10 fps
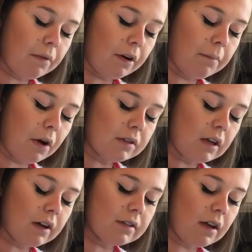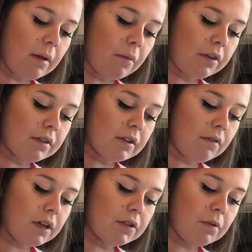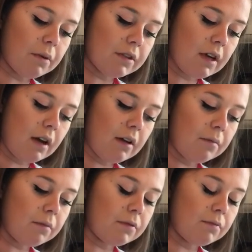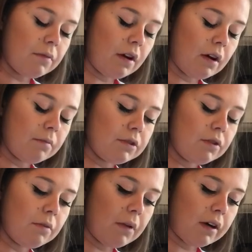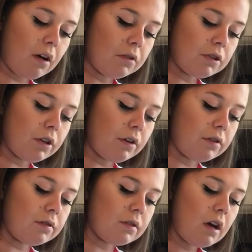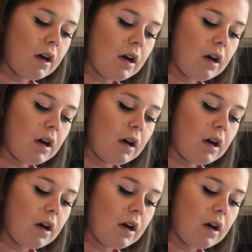her pulse ox at more than 72%. 2 blood cultures,